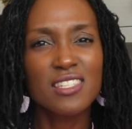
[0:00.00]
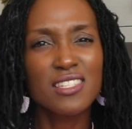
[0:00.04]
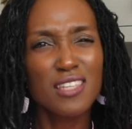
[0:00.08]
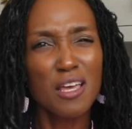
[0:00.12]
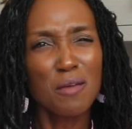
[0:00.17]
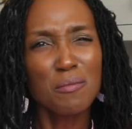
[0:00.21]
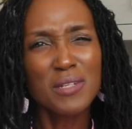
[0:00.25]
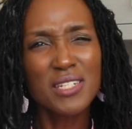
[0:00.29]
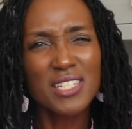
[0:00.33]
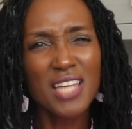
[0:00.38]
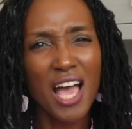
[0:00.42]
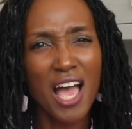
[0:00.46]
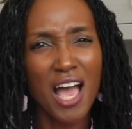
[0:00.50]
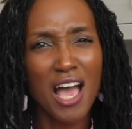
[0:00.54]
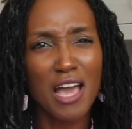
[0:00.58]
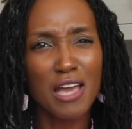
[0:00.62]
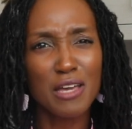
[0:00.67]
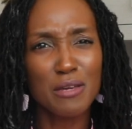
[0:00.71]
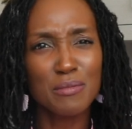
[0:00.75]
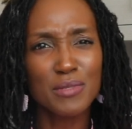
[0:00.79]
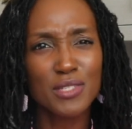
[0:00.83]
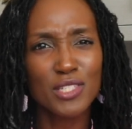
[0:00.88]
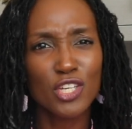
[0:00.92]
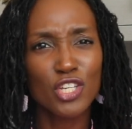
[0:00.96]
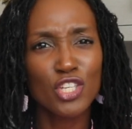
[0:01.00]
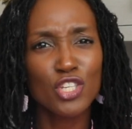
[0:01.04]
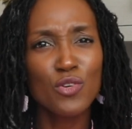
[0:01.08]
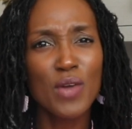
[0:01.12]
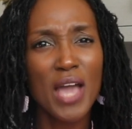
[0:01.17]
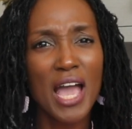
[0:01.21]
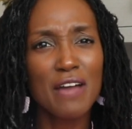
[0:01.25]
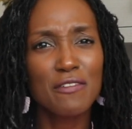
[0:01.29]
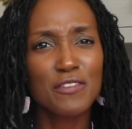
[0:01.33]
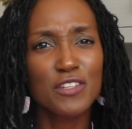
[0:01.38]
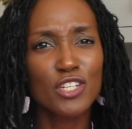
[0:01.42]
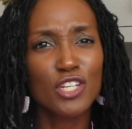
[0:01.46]
Sometimes
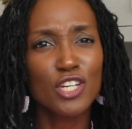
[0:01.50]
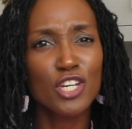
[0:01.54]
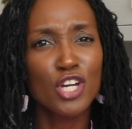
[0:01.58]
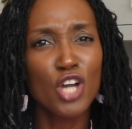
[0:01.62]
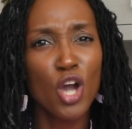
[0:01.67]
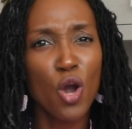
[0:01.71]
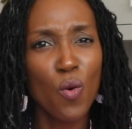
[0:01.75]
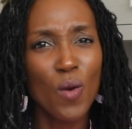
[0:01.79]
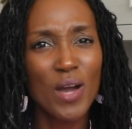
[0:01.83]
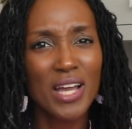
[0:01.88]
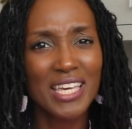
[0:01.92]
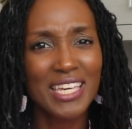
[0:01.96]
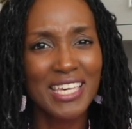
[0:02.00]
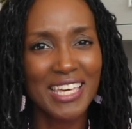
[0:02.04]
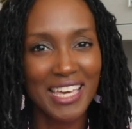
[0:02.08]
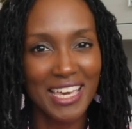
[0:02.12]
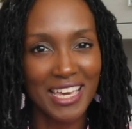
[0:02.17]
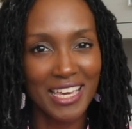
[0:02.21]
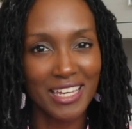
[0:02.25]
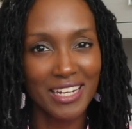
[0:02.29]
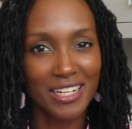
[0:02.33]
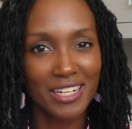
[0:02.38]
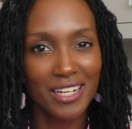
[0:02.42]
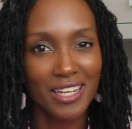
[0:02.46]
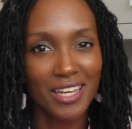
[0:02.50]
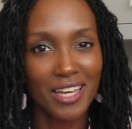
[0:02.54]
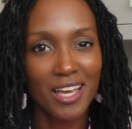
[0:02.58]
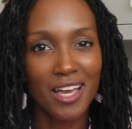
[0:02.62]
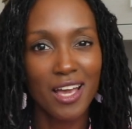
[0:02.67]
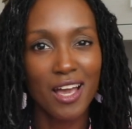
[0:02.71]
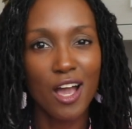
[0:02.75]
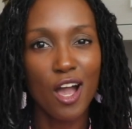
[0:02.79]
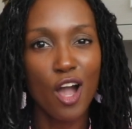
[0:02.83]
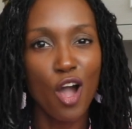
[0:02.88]
you have to go again,